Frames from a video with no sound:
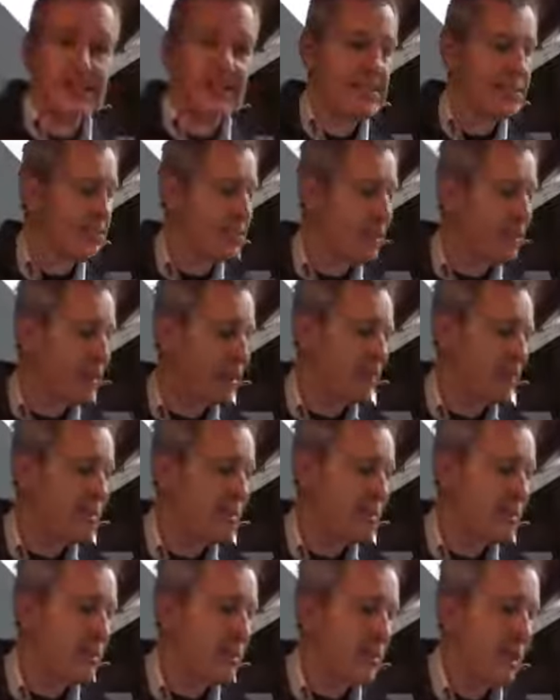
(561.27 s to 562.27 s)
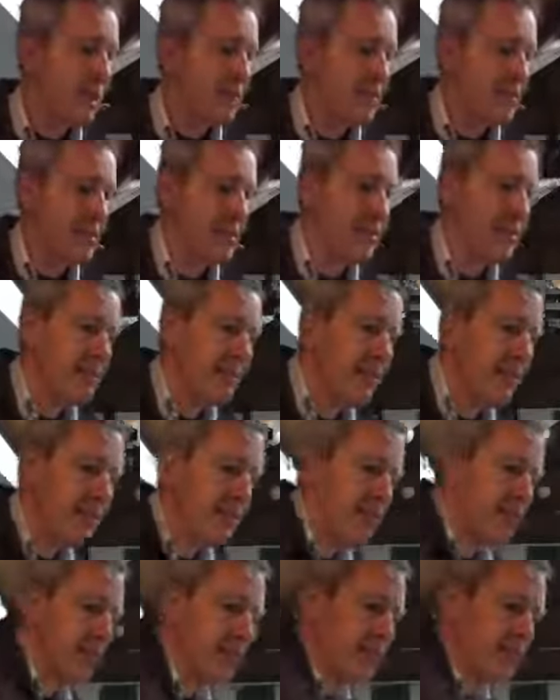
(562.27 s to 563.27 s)
So we're going to do that.
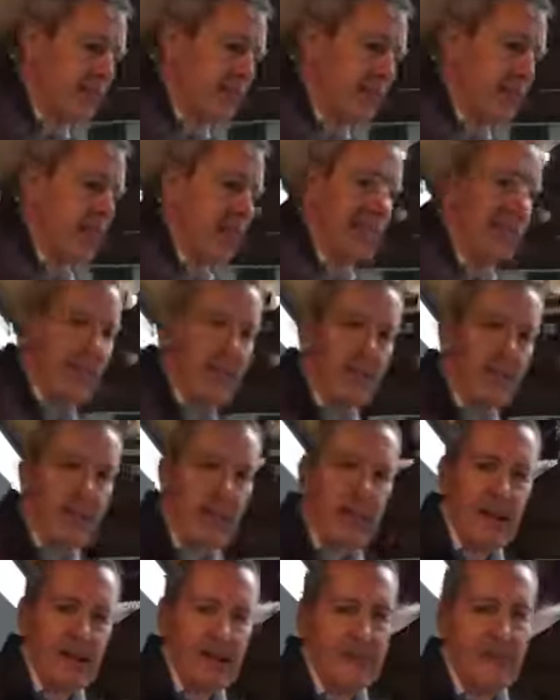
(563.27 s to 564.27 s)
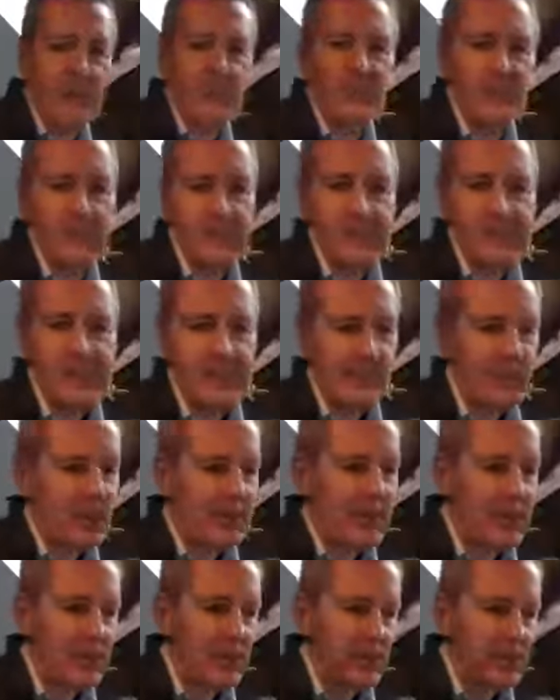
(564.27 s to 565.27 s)
We're going to do that now. I'm, I'm not
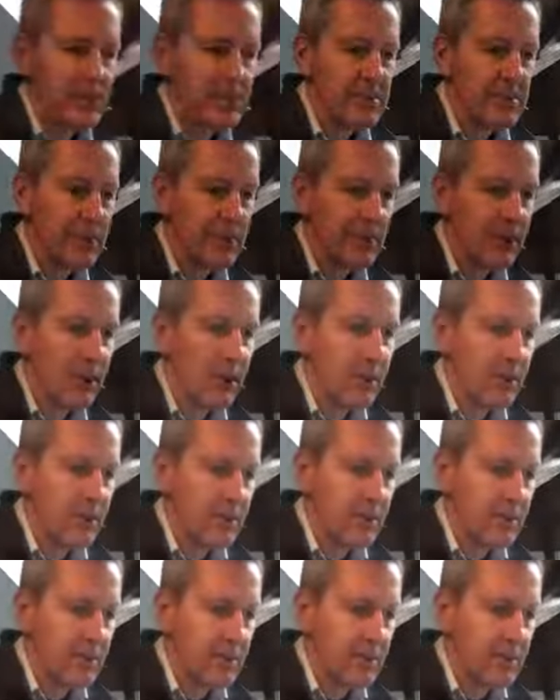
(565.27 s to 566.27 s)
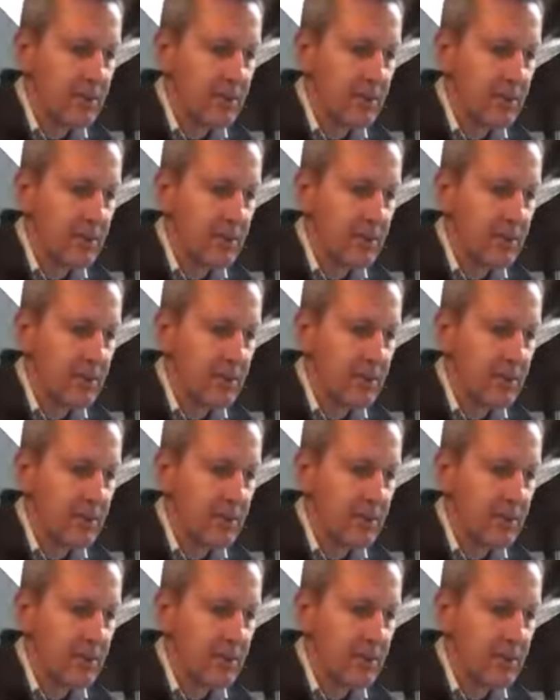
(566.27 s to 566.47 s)
even sure if I'm still on, am I?